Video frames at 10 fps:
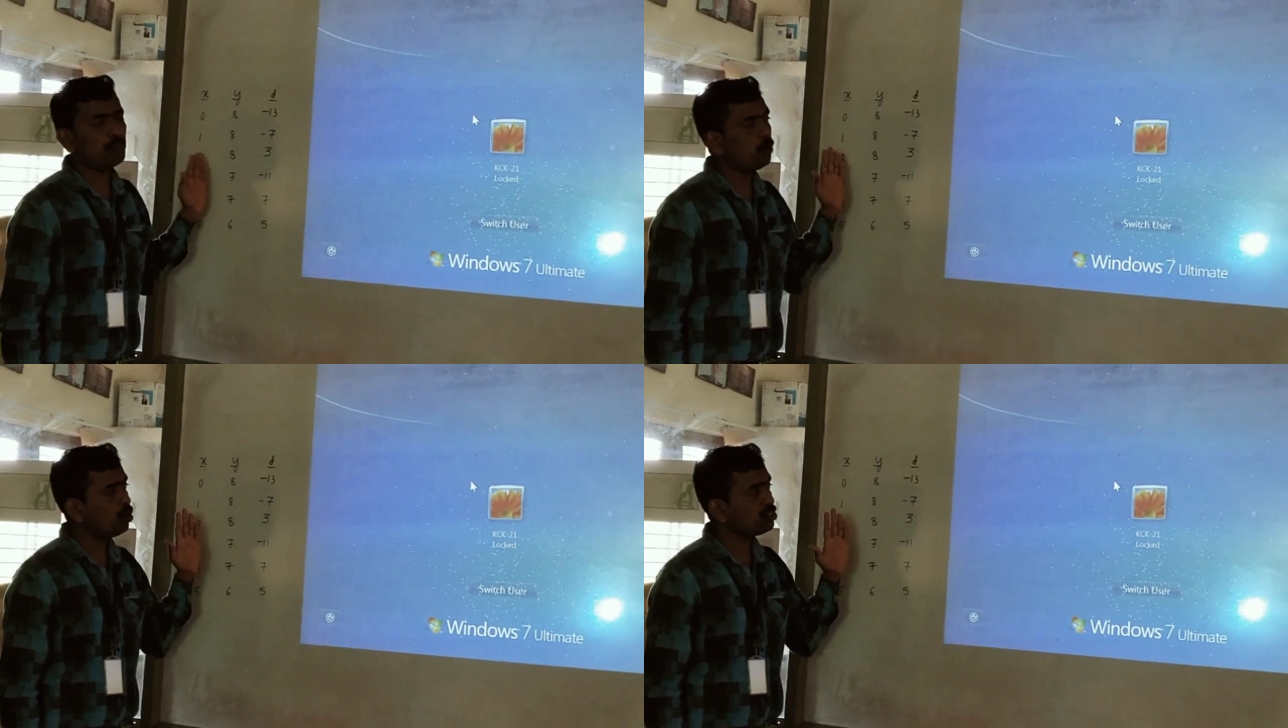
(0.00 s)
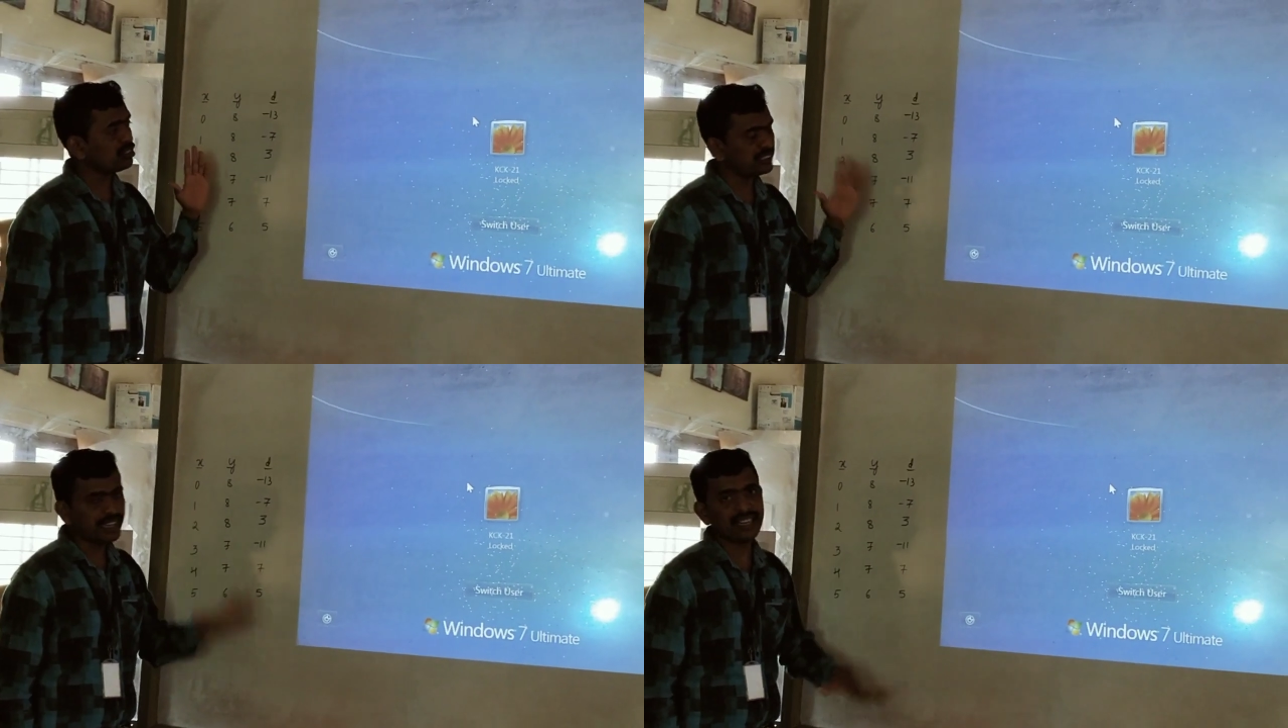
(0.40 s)

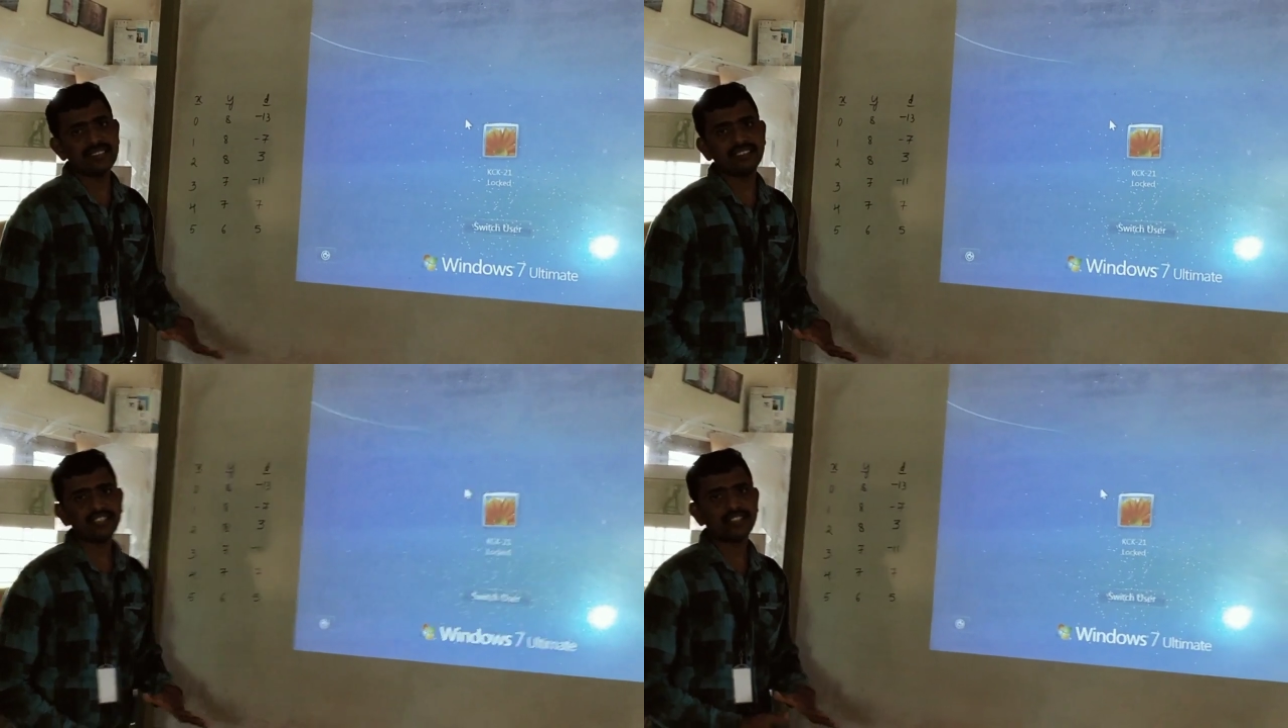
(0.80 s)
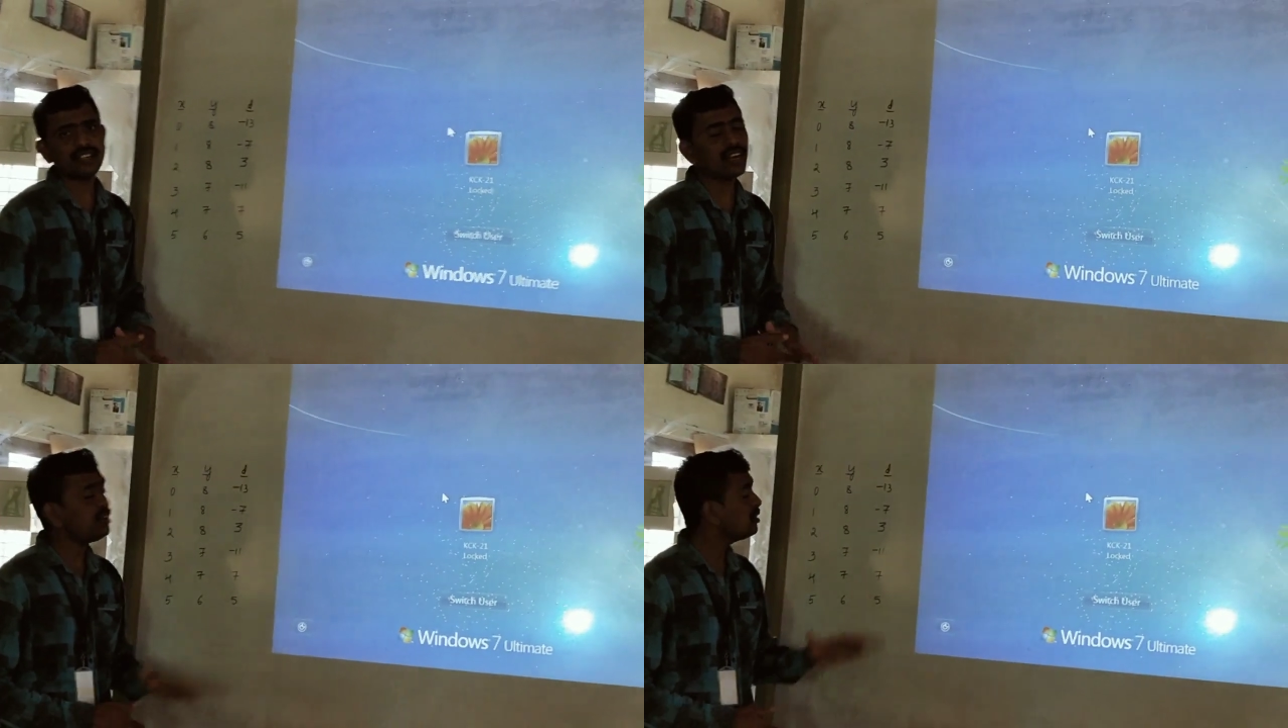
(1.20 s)
both theoretical
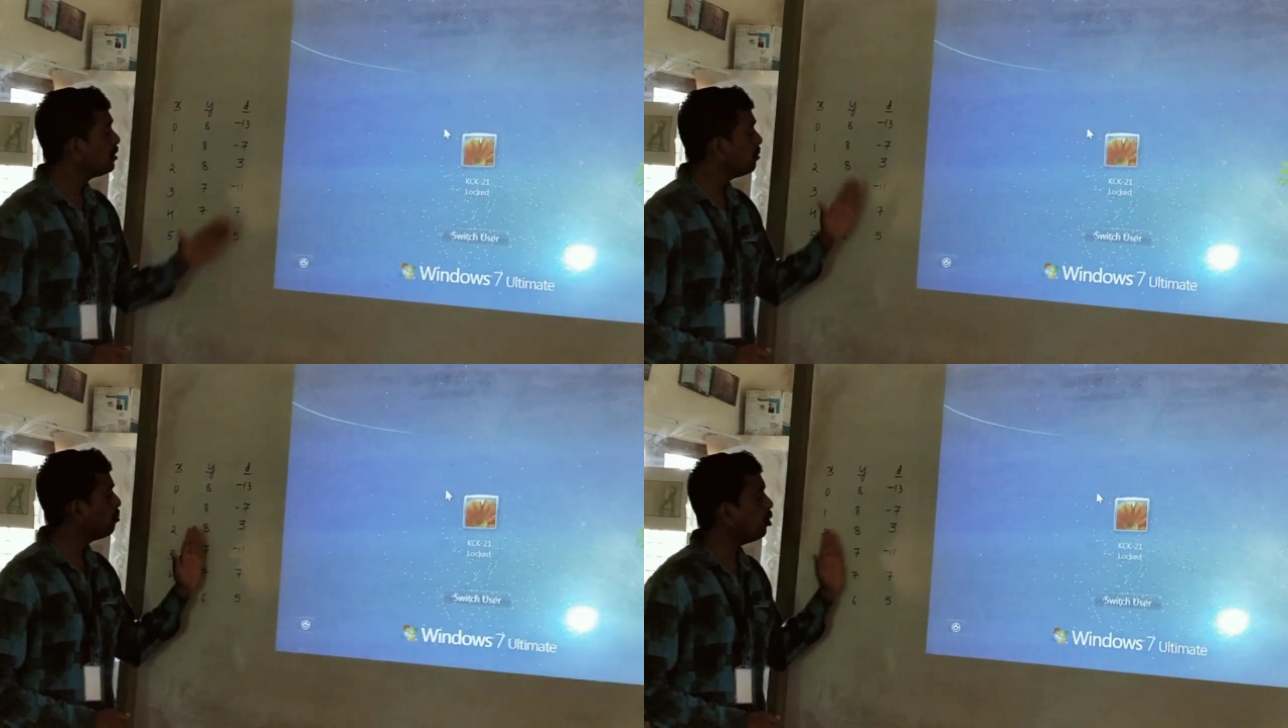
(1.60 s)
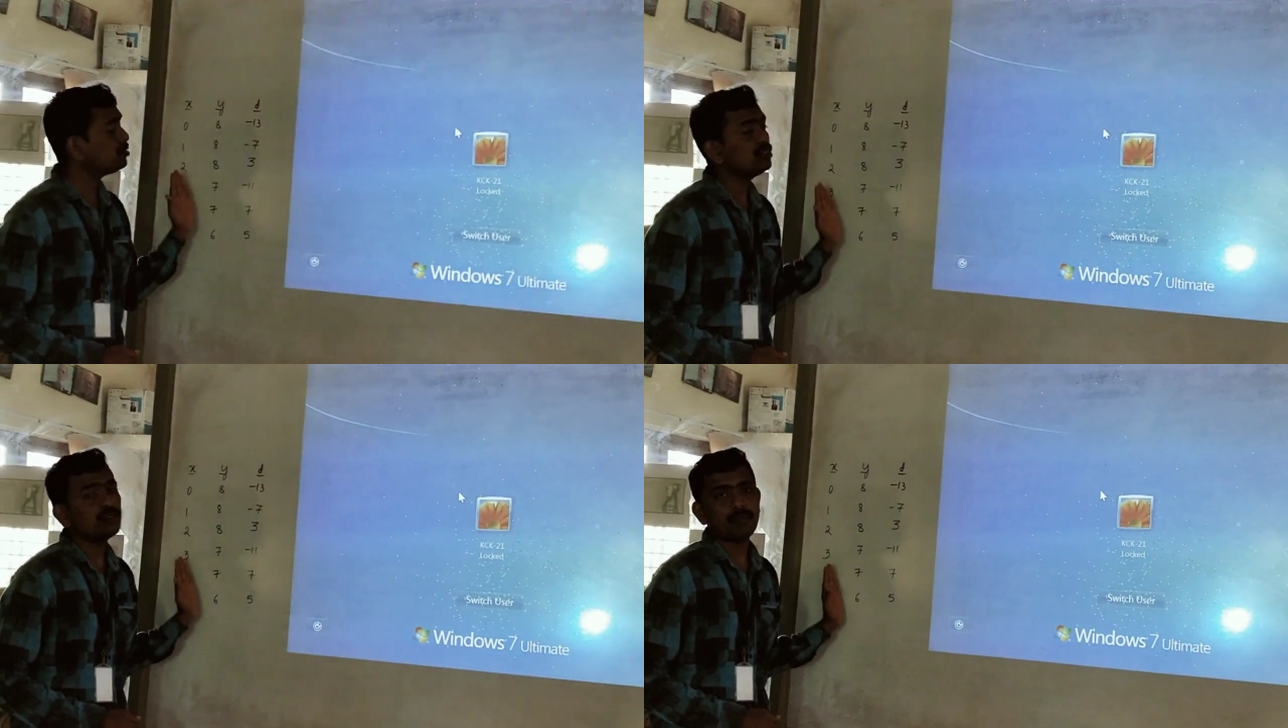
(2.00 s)
section and
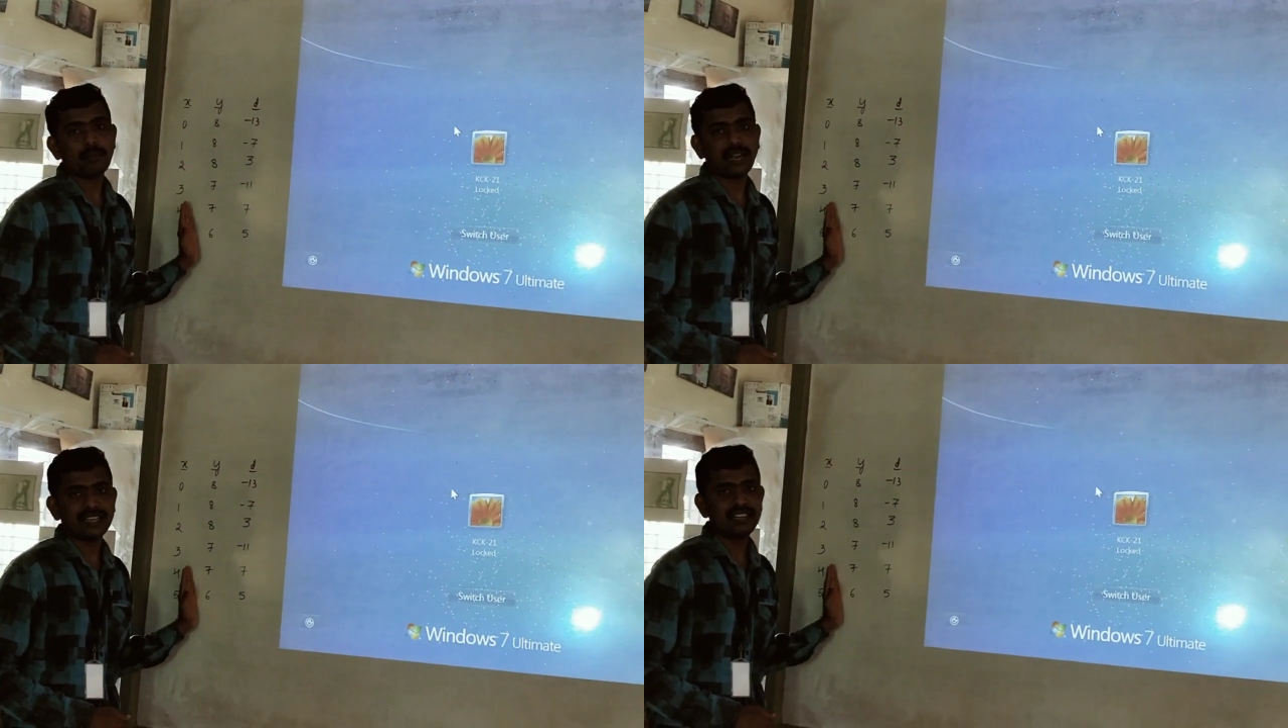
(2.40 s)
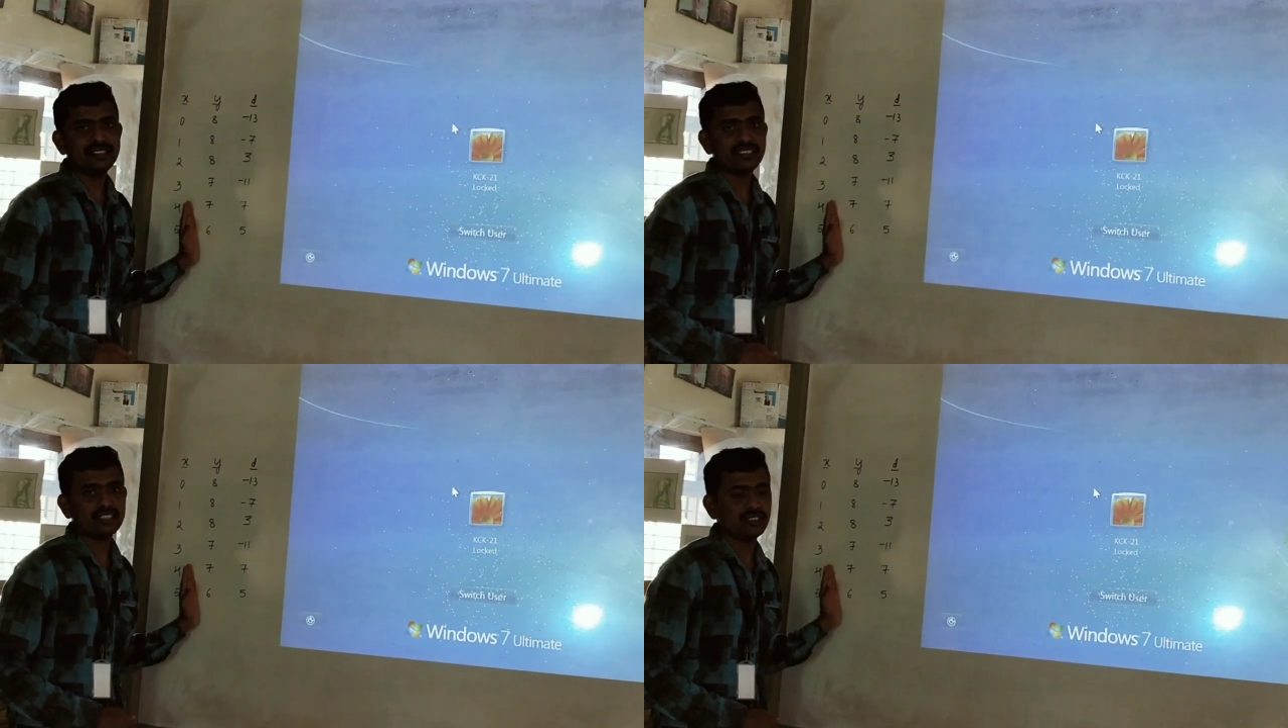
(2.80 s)
both practical
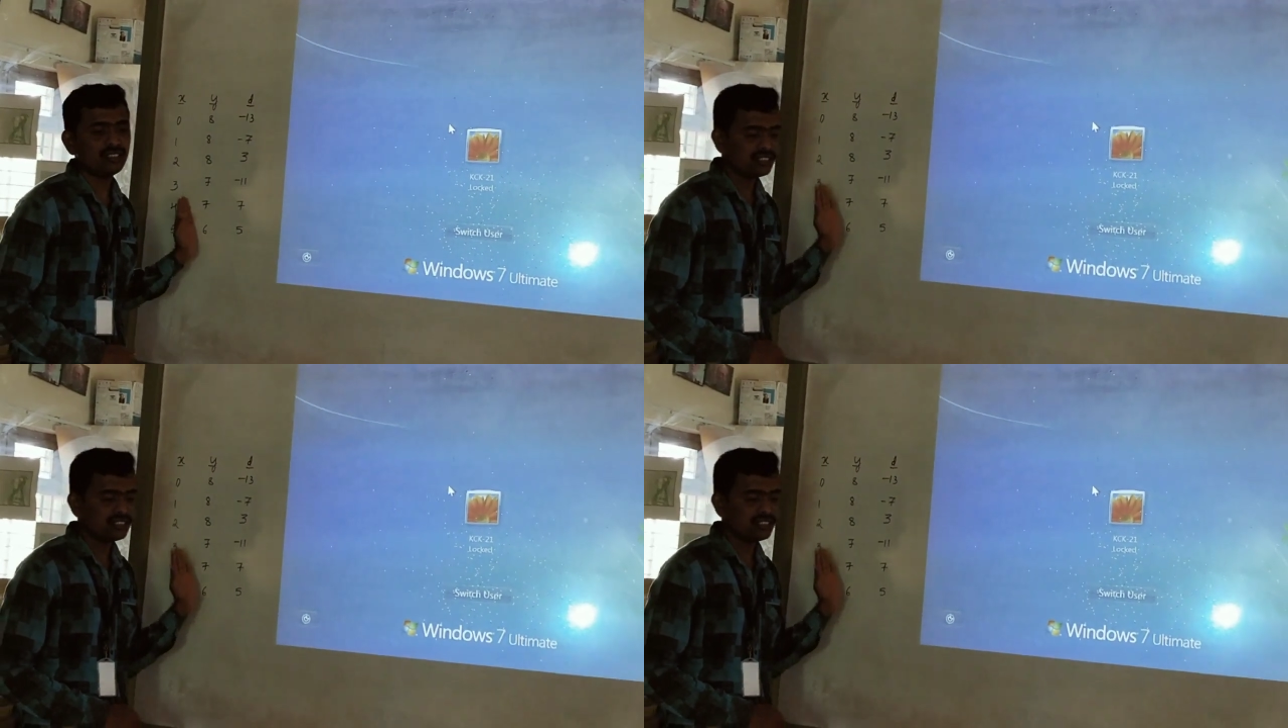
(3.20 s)
section.